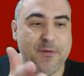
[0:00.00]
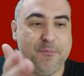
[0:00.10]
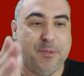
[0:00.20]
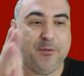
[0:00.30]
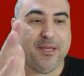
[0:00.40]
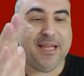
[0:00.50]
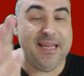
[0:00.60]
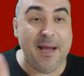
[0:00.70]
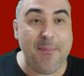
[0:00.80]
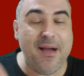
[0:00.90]
Between the
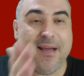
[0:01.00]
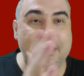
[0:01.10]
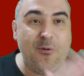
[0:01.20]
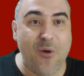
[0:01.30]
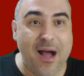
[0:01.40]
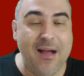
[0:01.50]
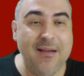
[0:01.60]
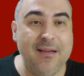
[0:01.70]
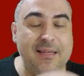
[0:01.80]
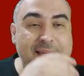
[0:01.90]
yama and the
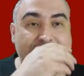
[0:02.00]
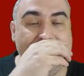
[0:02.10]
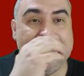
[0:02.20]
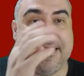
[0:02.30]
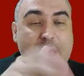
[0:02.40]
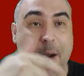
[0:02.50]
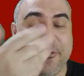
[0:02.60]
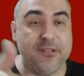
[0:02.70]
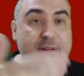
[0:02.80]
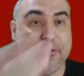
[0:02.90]
wa indicates that the
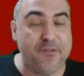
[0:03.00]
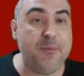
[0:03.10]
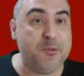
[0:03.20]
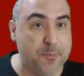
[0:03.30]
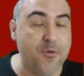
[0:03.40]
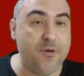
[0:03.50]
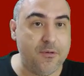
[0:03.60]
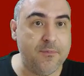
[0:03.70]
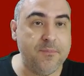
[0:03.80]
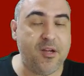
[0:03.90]
object of the verb is
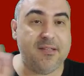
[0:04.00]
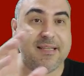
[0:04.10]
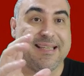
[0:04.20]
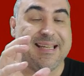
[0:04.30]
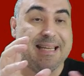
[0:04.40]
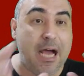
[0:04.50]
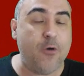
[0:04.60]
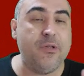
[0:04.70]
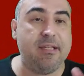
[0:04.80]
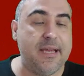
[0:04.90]
plural, because the
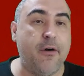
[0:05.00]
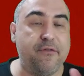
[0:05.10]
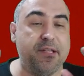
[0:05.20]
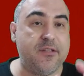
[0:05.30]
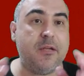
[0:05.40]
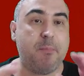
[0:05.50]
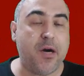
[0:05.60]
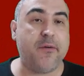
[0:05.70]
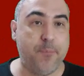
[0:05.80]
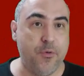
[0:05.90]
noun itself does not
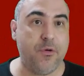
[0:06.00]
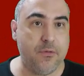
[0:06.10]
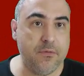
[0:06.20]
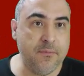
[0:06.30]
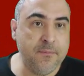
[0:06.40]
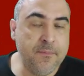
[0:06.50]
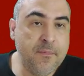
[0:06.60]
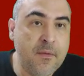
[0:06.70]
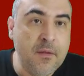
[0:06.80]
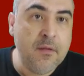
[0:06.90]
mark plural
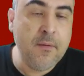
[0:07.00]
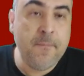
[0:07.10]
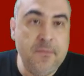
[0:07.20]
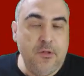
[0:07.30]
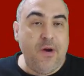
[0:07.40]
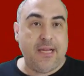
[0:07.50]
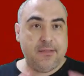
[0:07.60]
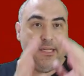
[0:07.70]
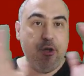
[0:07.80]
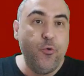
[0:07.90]

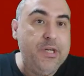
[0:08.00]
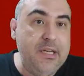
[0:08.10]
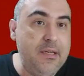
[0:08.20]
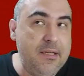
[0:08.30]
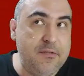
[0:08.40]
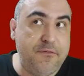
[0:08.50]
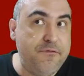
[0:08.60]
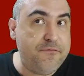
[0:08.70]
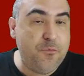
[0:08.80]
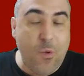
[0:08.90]
directly. Yuri is
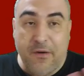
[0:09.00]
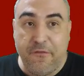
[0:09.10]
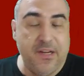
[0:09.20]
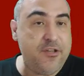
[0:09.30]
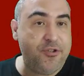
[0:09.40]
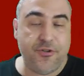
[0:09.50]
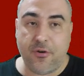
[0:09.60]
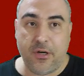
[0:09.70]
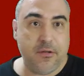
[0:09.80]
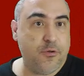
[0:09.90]
one fish
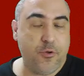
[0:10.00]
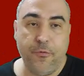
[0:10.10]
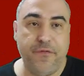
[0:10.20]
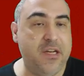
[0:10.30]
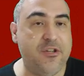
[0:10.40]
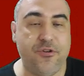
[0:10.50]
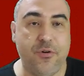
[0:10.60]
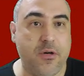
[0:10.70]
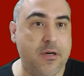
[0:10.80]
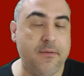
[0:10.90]
or two fish
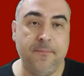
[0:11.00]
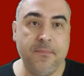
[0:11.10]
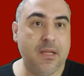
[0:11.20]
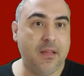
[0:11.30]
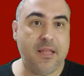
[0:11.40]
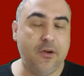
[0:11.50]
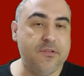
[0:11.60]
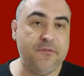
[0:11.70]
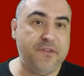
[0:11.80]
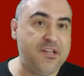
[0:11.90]
or
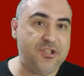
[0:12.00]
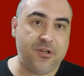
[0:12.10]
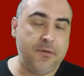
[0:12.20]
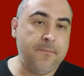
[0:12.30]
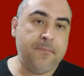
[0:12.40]
1,000 fish.